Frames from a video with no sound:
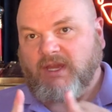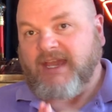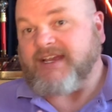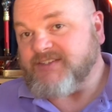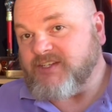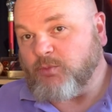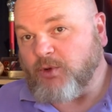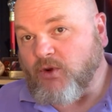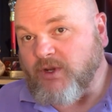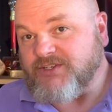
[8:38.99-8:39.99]
ask deeper
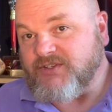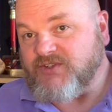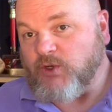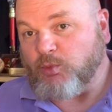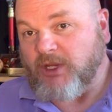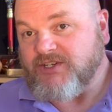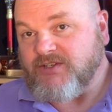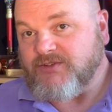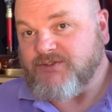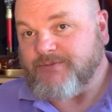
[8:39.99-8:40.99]
questions of your
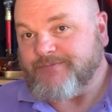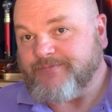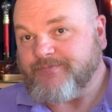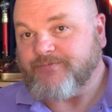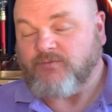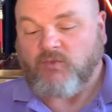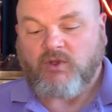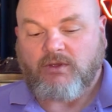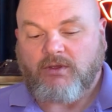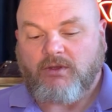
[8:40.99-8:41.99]
patients.
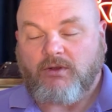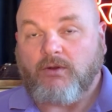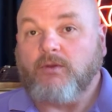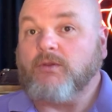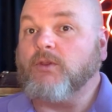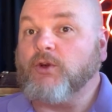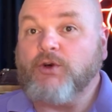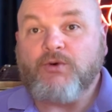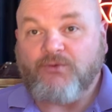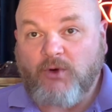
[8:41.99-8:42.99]

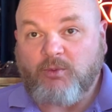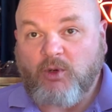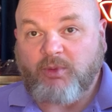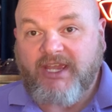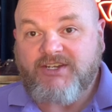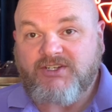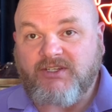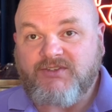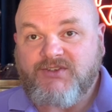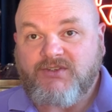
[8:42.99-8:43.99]
Learn from your
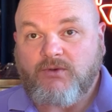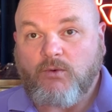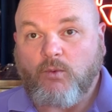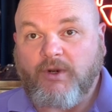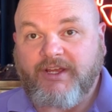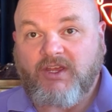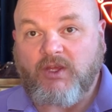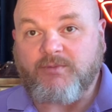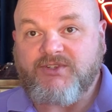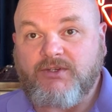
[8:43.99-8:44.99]
patients when it
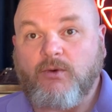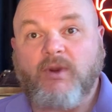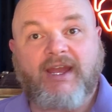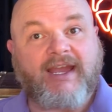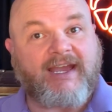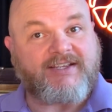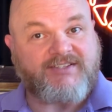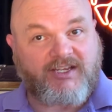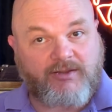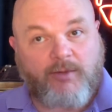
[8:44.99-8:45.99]
comes to
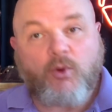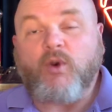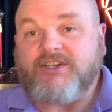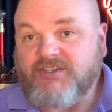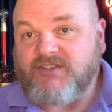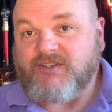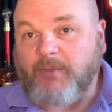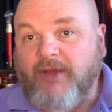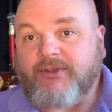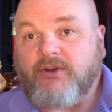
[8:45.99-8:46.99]
asking them questions
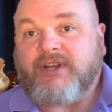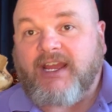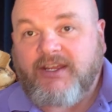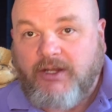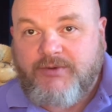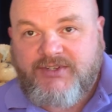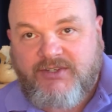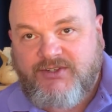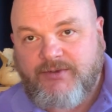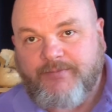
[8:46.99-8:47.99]
about their diagnosis.